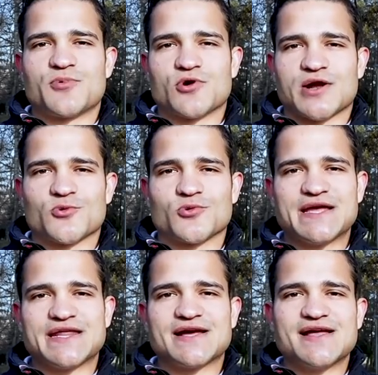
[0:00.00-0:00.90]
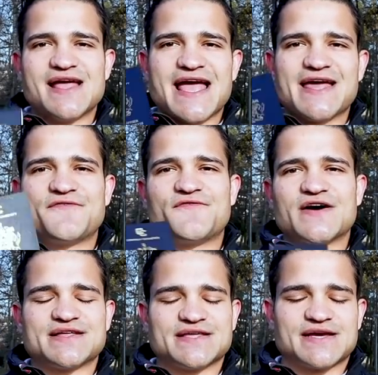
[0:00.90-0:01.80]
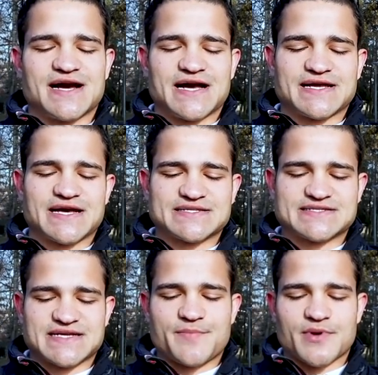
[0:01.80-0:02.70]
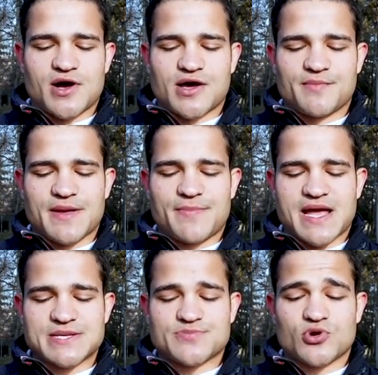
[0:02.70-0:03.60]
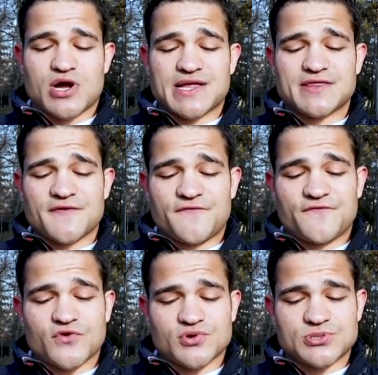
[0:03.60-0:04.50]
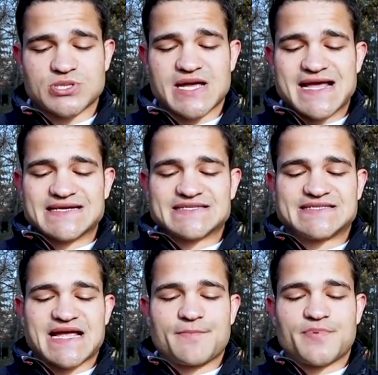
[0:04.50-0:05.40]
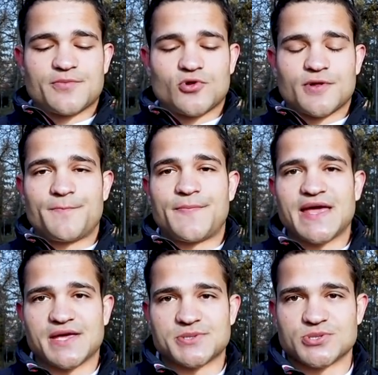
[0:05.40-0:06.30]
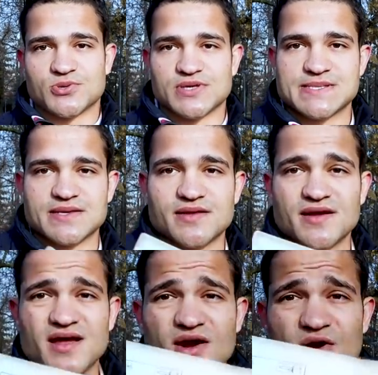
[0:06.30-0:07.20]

Napoca, Romania. And finally, I got a stamp on my passport on the first stampable page. You can see it